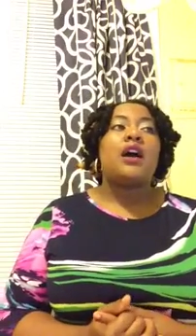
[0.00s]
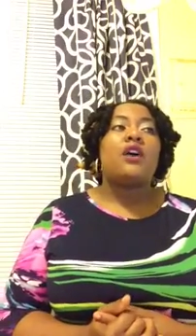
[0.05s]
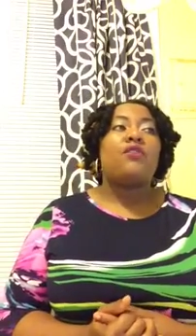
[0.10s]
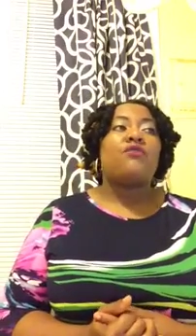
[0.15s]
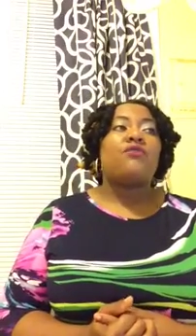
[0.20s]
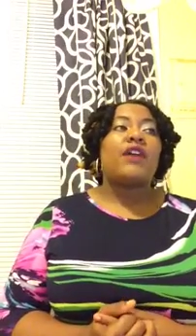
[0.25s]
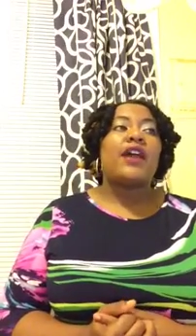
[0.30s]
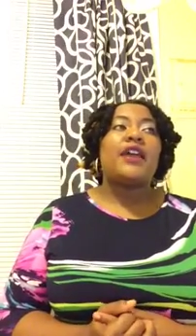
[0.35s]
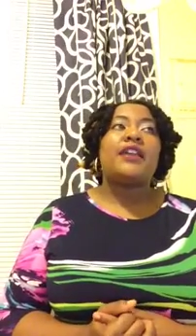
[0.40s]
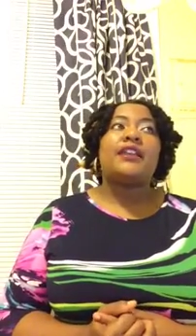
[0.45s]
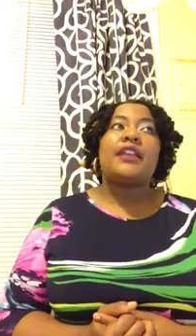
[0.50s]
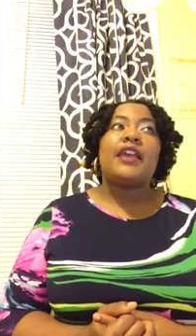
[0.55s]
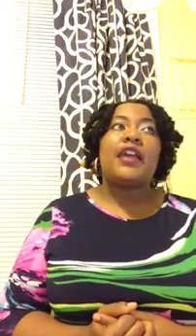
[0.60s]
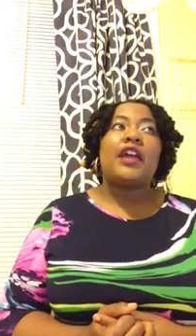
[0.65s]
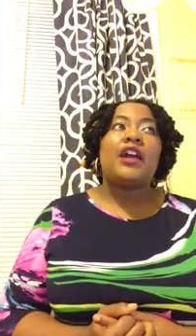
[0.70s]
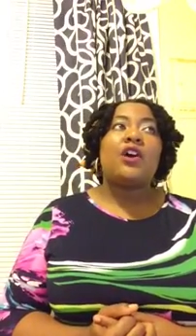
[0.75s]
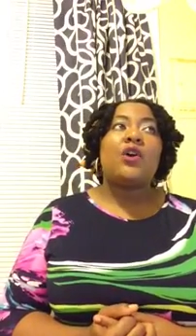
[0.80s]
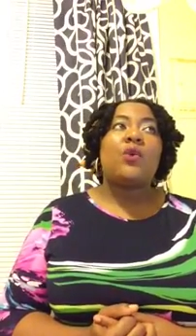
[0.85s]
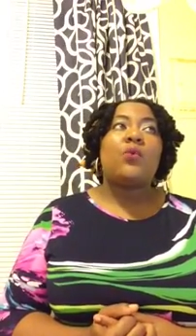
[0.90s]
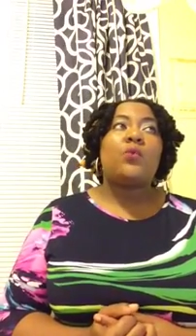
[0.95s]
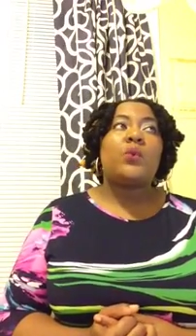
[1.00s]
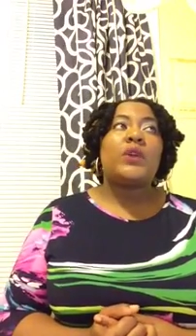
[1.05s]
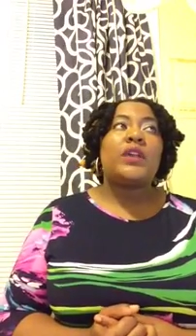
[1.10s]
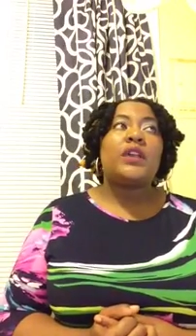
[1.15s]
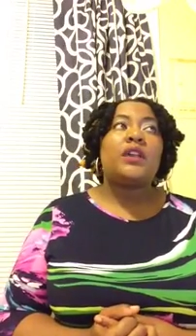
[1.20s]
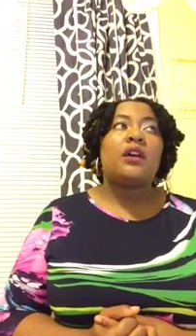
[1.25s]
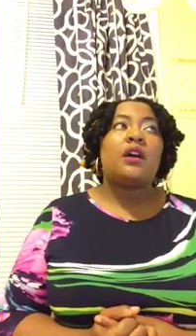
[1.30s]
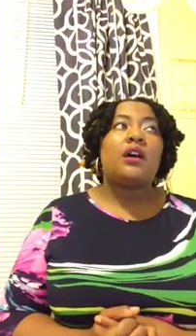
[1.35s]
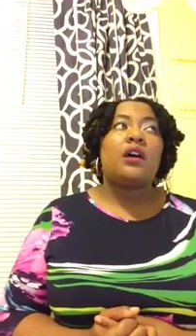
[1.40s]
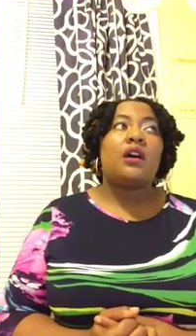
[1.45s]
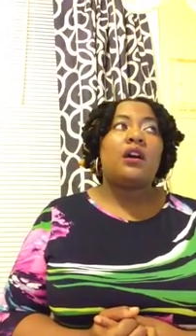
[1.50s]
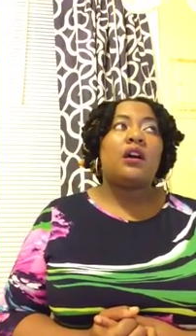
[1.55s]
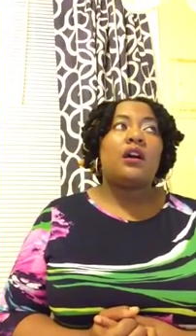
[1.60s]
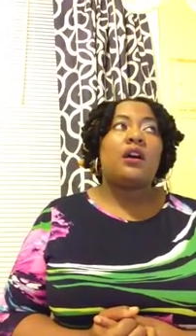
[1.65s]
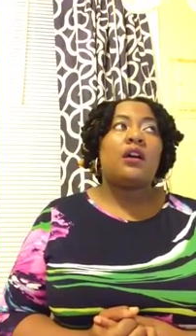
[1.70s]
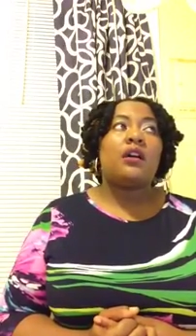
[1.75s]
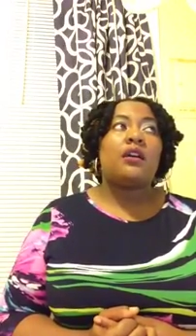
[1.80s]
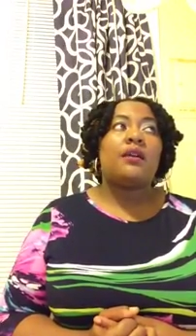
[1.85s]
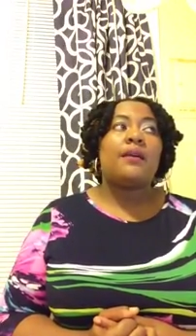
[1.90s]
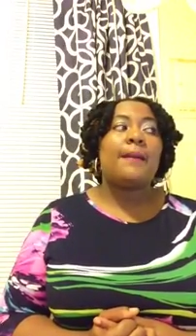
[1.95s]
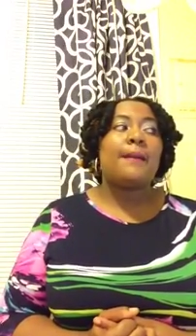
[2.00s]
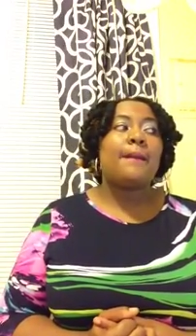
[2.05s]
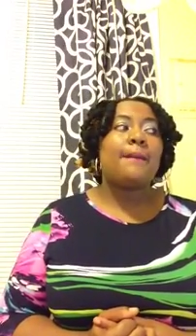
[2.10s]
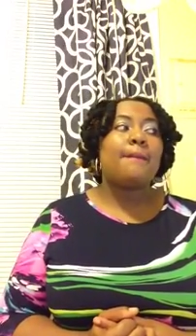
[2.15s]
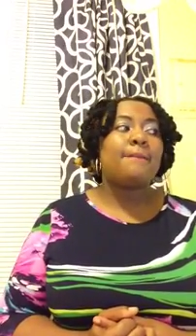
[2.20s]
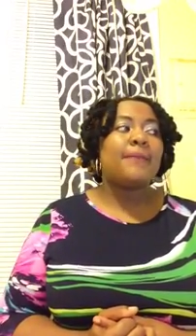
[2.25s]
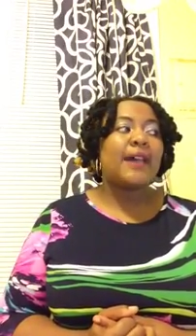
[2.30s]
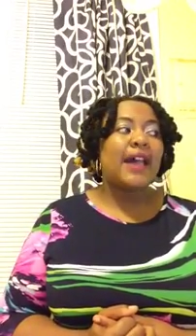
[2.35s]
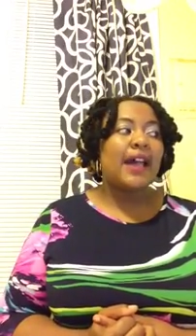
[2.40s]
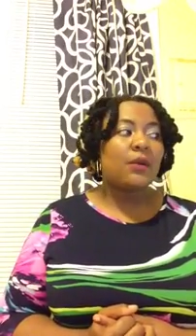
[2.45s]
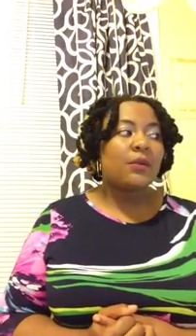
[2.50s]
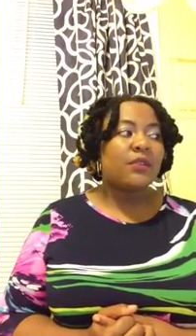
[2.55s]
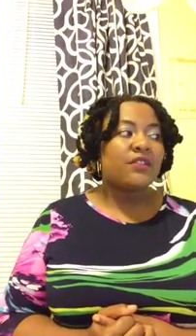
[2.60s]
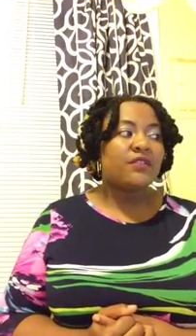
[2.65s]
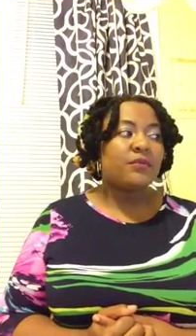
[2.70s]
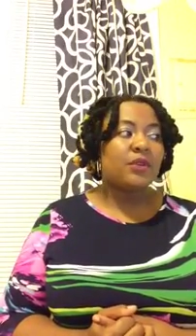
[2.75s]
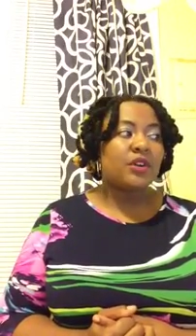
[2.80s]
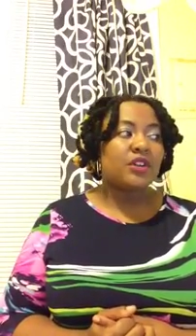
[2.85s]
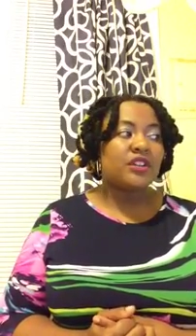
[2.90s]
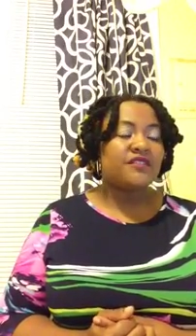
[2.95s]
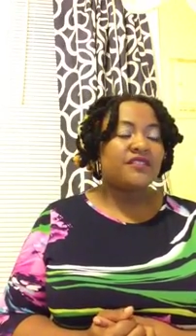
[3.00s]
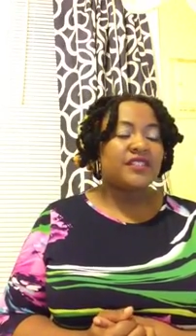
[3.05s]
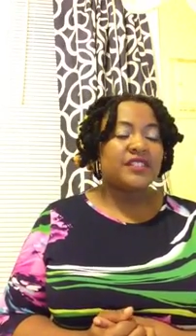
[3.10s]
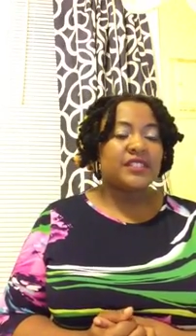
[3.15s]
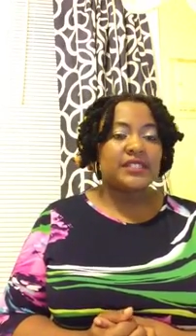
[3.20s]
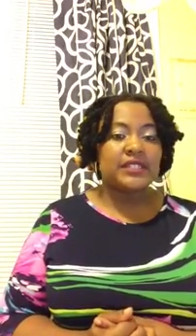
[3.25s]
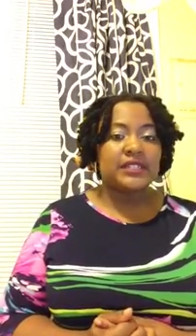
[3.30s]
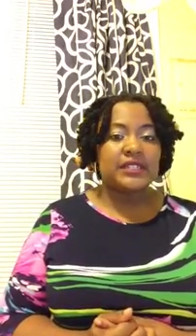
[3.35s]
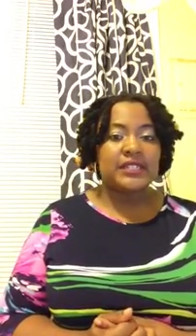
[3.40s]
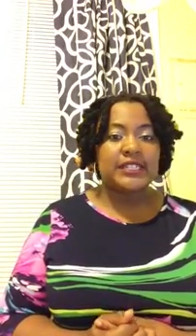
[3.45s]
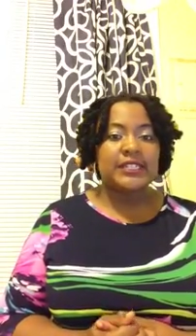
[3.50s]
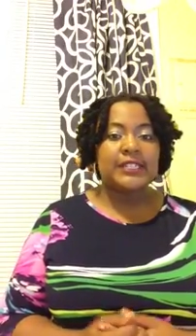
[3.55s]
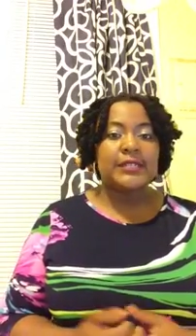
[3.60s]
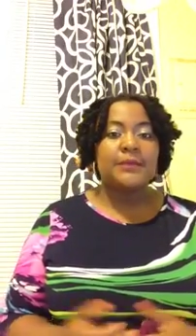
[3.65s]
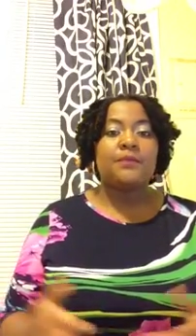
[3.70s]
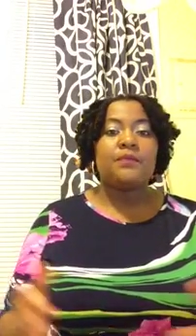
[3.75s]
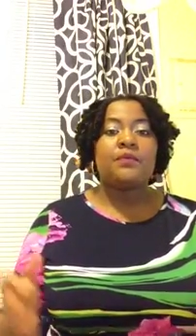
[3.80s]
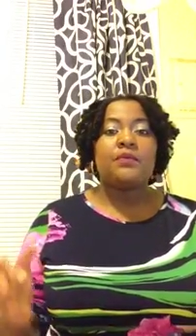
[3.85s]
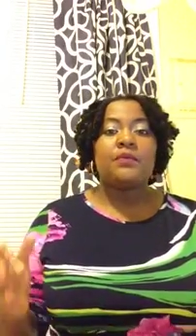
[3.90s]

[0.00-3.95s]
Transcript: Right now, we are back with Merlin Fertility.